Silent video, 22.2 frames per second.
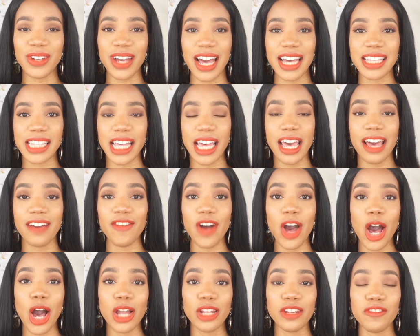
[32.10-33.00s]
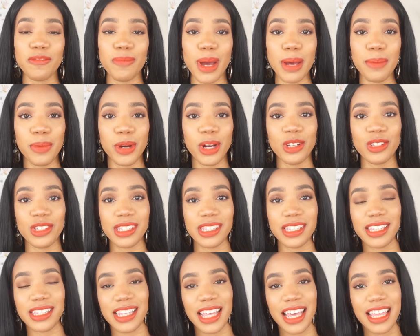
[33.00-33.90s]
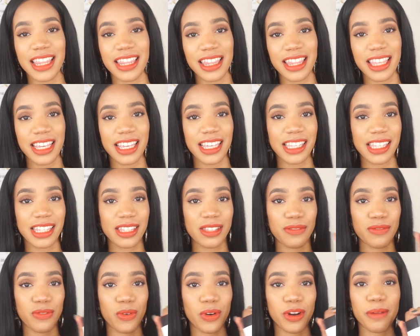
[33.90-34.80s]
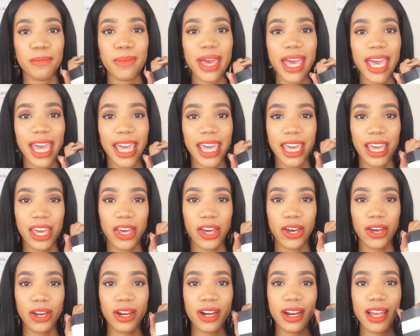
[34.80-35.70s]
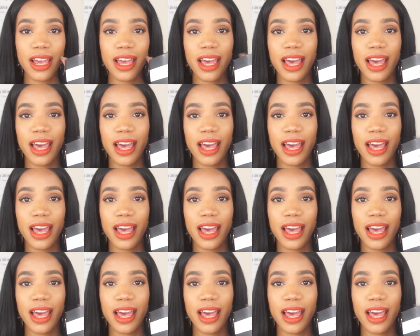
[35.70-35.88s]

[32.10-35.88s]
guys, I have all of my purchases in this Sephora bag here.